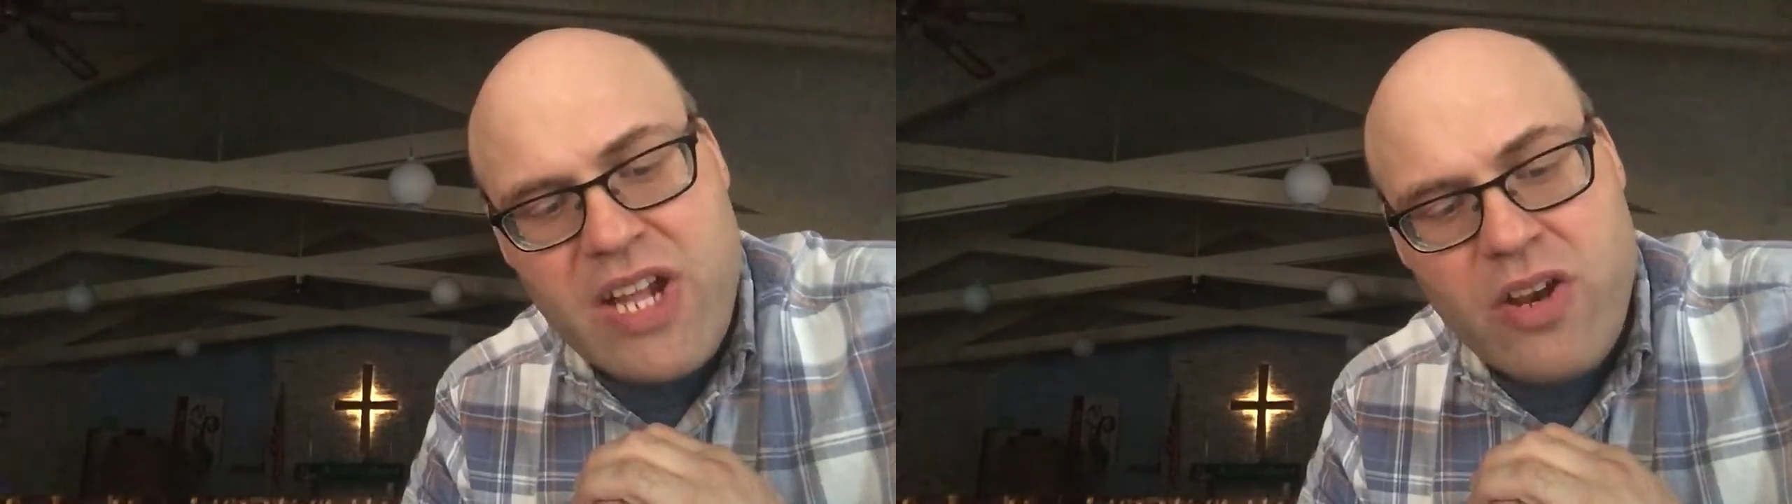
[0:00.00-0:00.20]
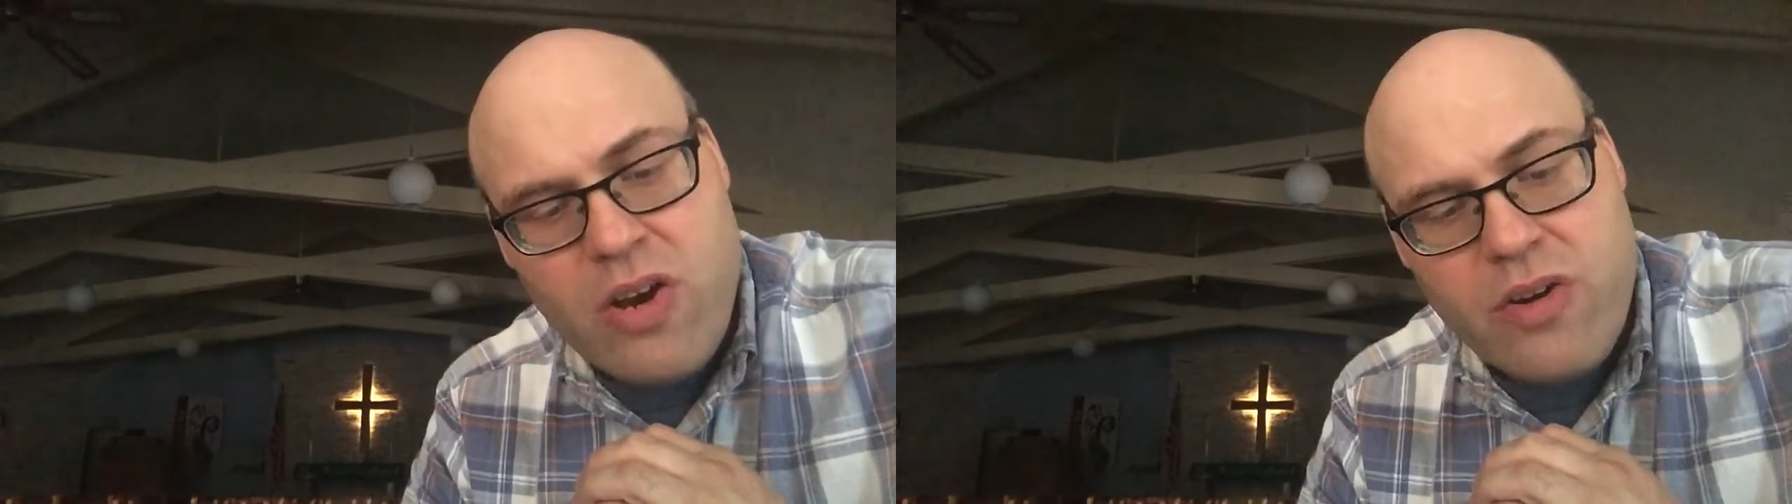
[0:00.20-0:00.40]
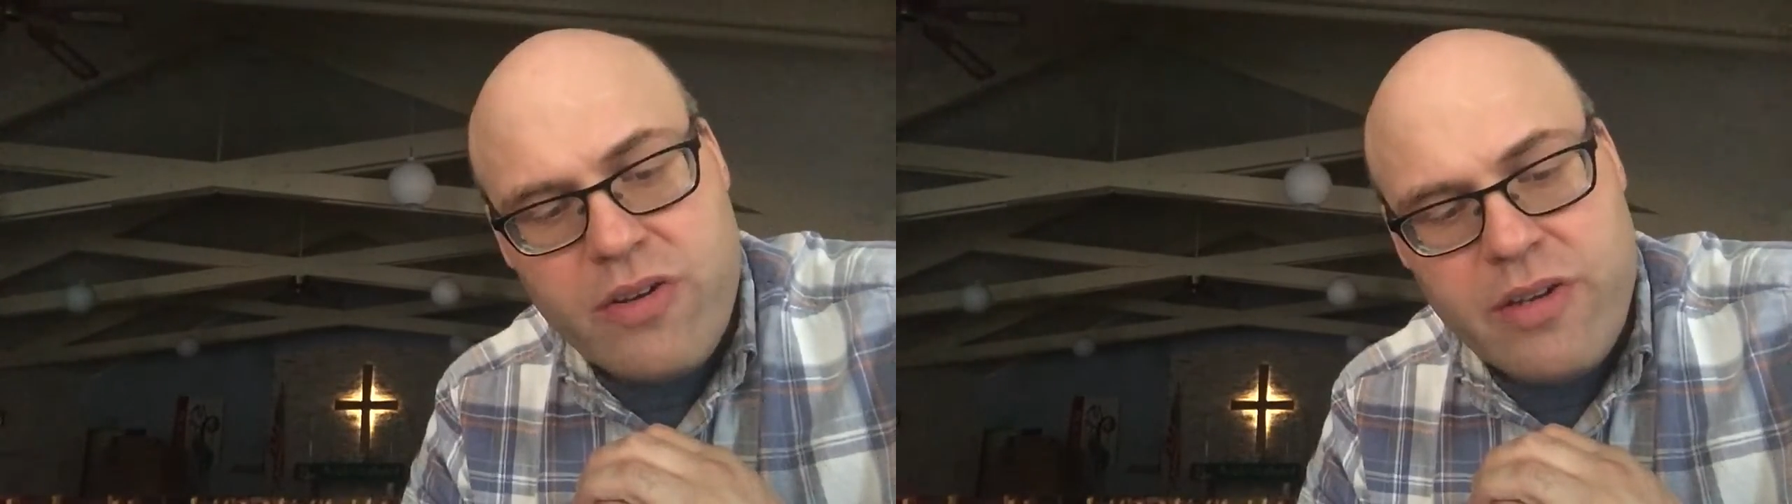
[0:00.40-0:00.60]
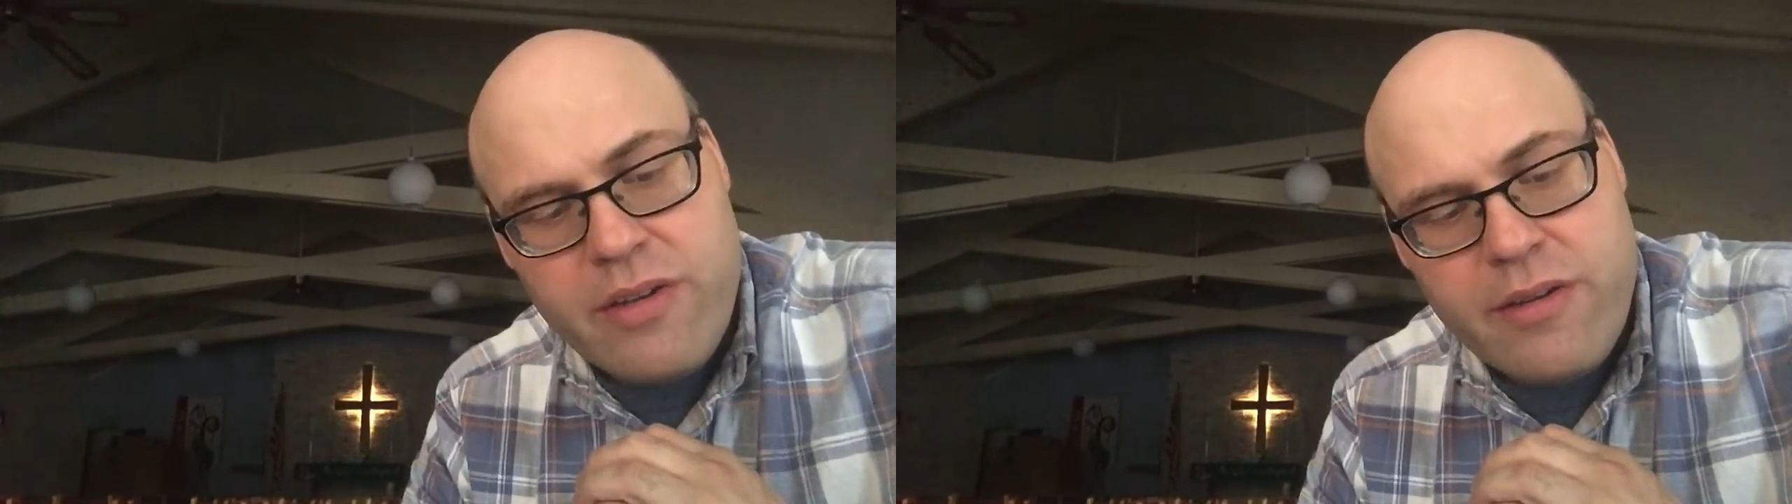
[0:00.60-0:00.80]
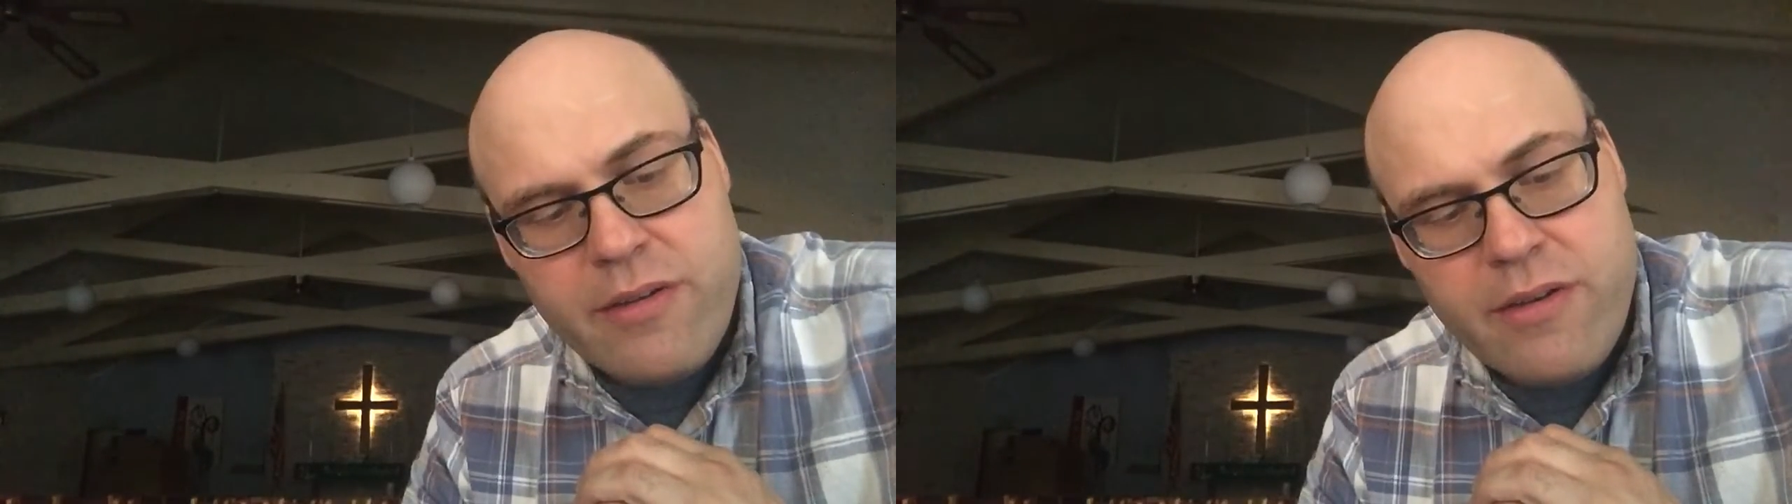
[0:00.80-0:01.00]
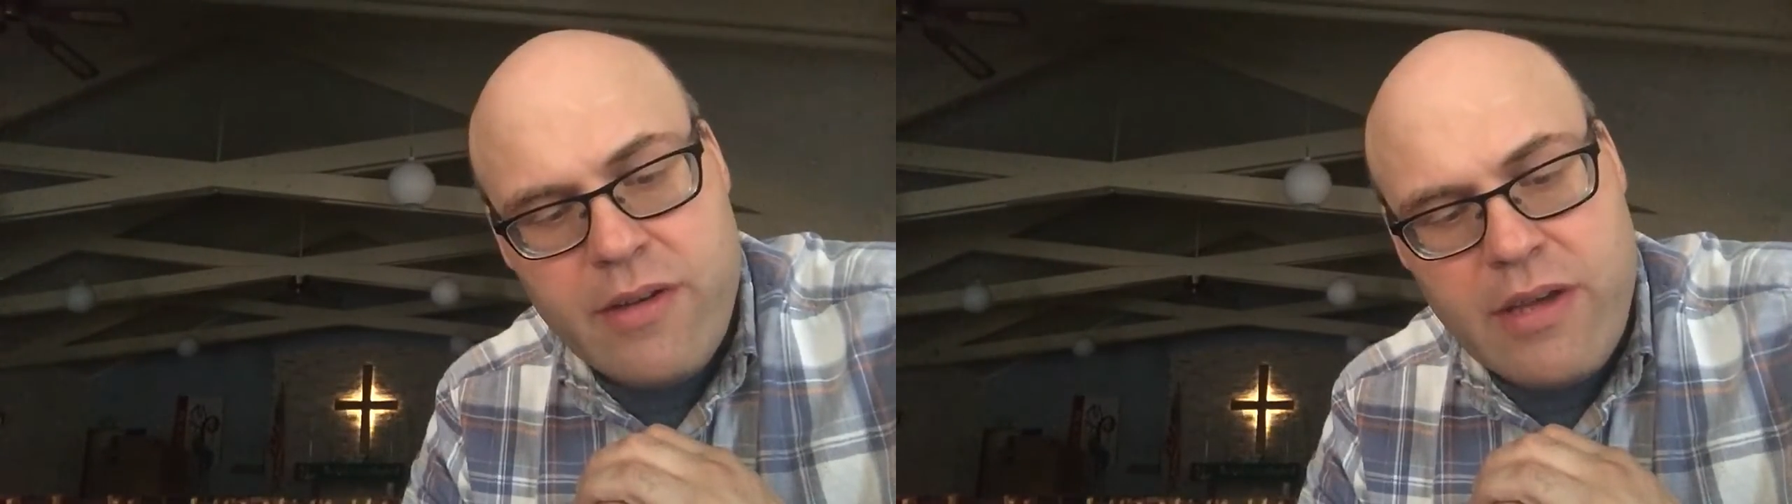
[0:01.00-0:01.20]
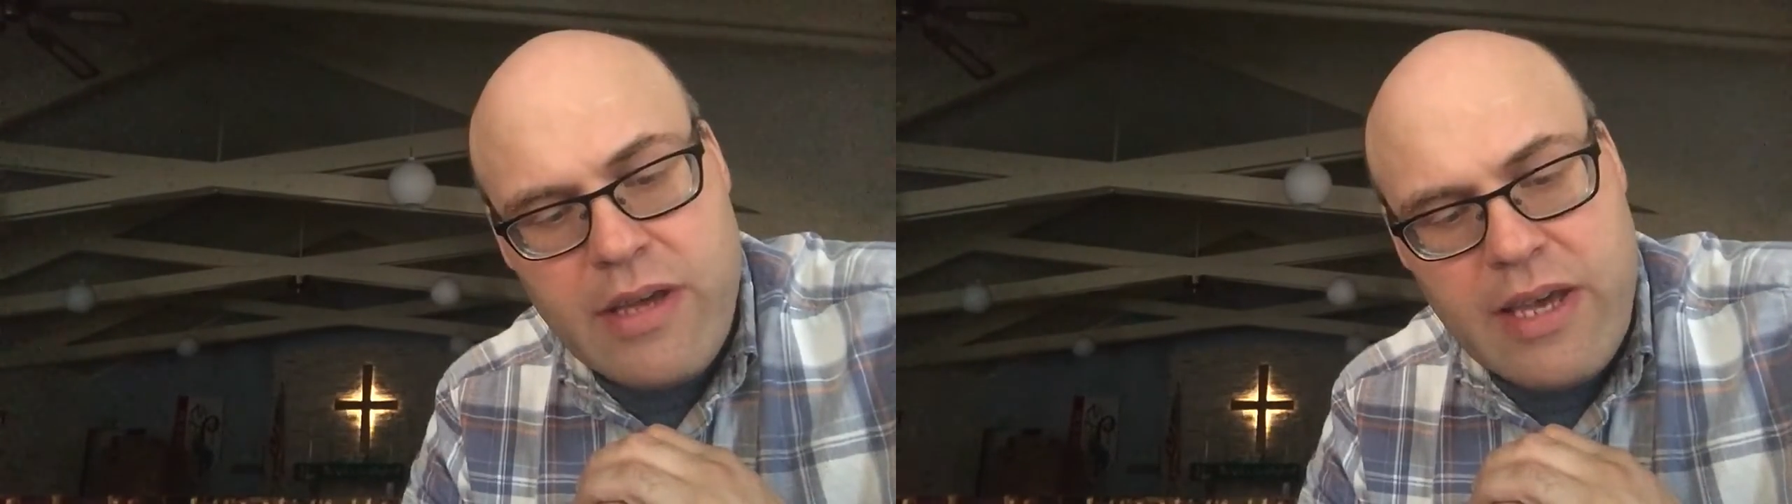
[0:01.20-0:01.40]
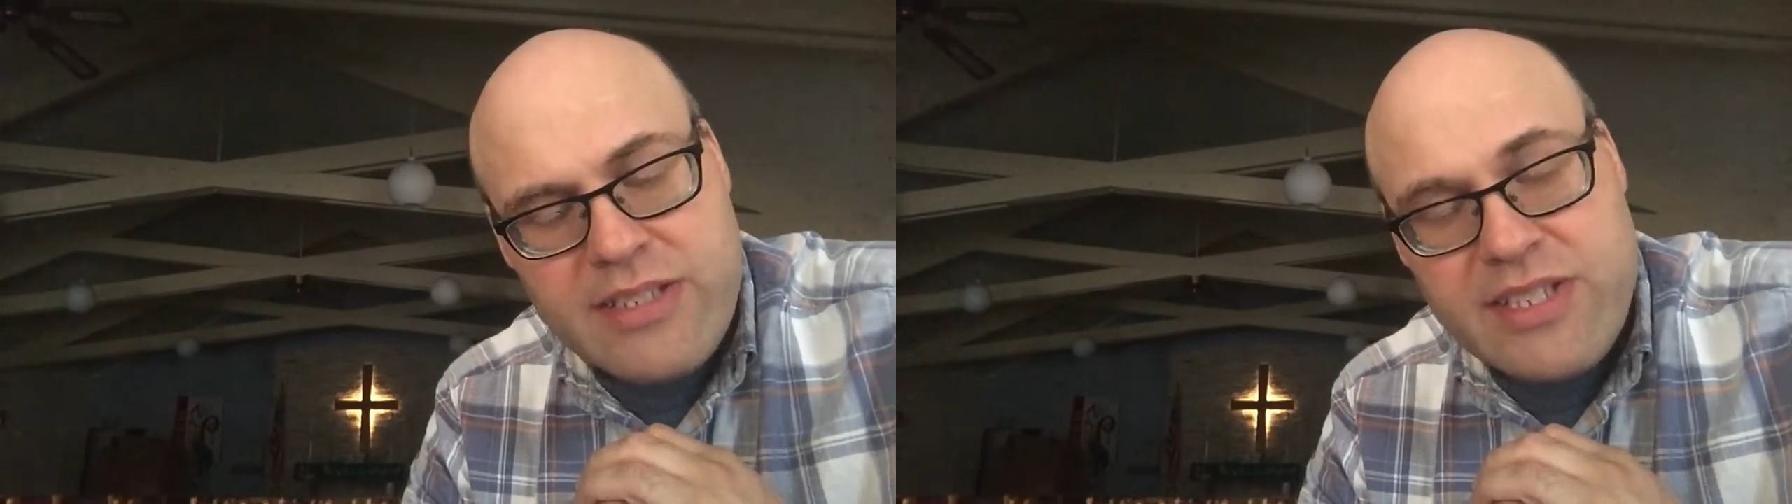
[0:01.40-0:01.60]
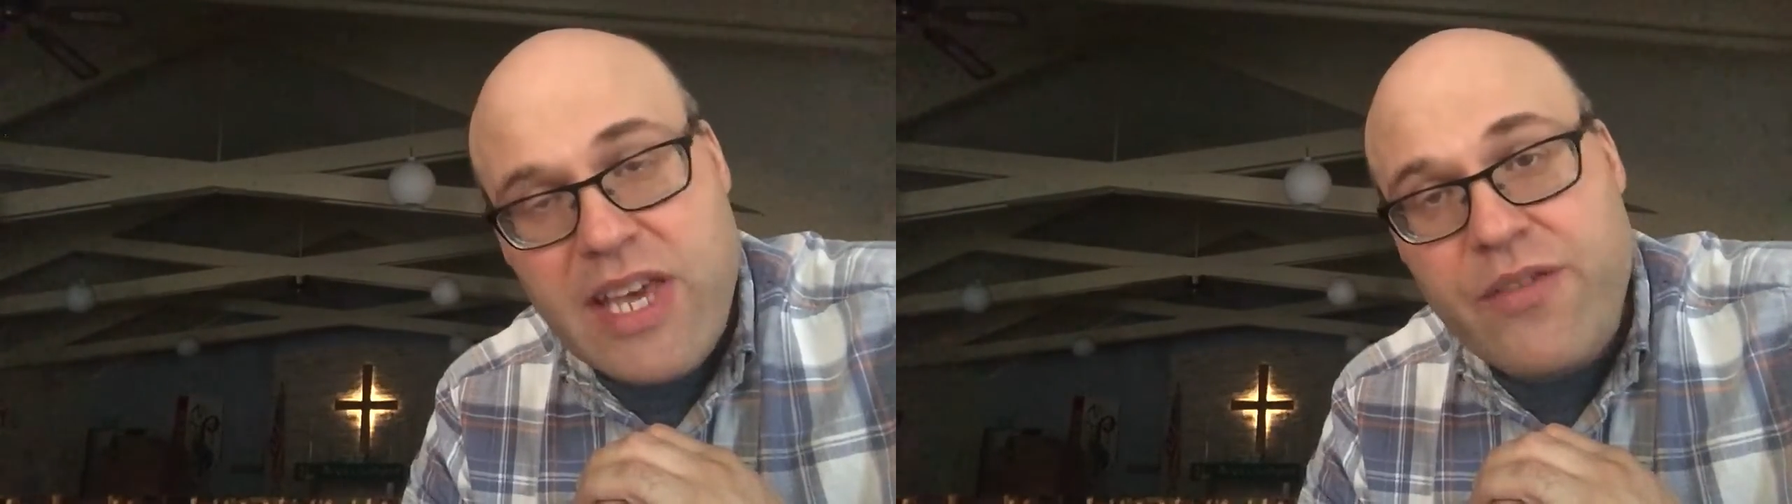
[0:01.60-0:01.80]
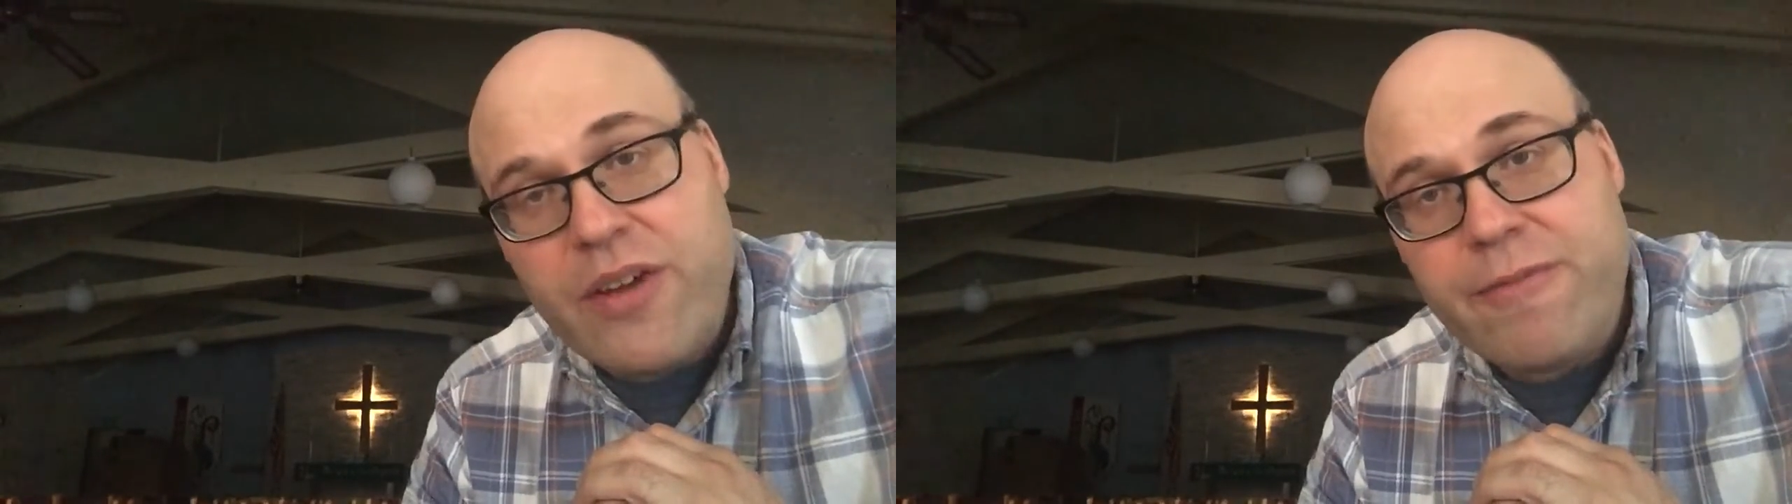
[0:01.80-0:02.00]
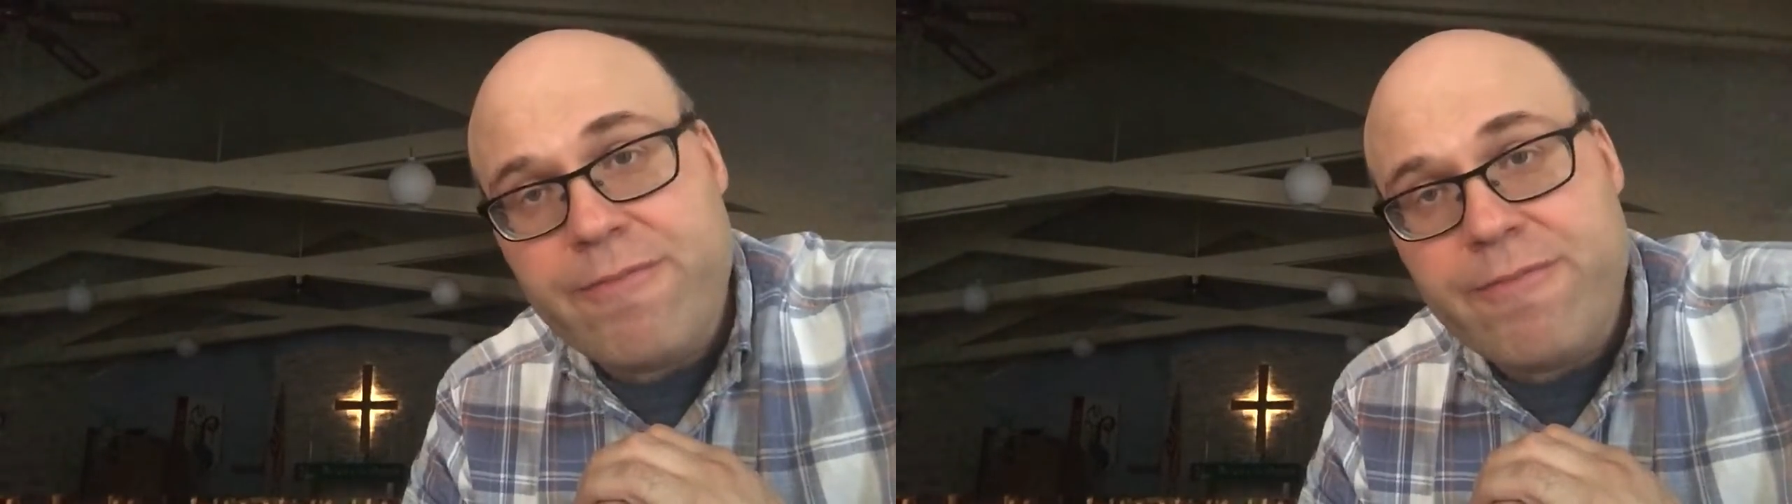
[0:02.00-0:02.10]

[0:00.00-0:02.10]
earned, it's given.